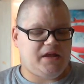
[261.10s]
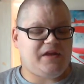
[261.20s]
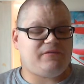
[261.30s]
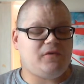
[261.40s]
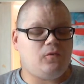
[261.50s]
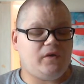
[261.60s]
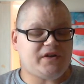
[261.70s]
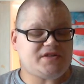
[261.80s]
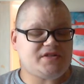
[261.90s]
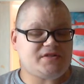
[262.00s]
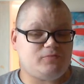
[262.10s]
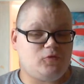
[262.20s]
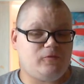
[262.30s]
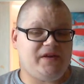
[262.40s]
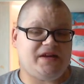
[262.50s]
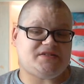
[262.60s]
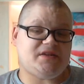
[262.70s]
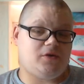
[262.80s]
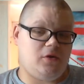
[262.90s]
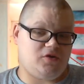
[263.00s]
If you watch this movie as
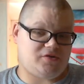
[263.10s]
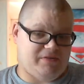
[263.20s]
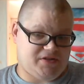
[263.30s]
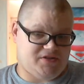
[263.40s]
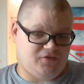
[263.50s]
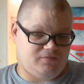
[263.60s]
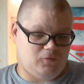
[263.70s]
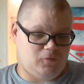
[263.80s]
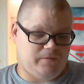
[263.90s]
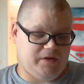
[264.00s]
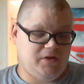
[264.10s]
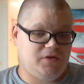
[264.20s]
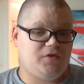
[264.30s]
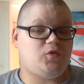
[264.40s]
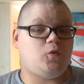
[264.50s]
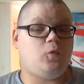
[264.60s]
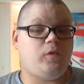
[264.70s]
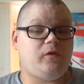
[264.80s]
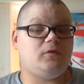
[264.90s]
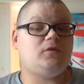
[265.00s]
a Ghostbusters movie, you
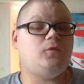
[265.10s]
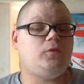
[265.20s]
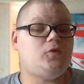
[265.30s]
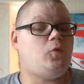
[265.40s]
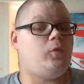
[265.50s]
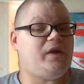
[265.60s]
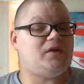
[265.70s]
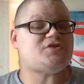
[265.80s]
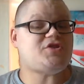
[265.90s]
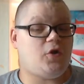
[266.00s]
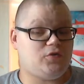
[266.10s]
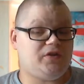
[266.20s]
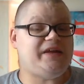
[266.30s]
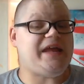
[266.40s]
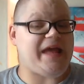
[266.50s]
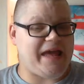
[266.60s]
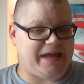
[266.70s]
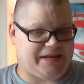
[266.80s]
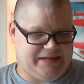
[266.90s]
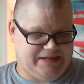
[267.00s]
will totally
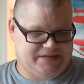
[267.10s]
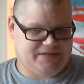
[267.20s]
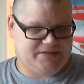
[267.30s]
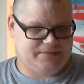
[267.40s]
hate it.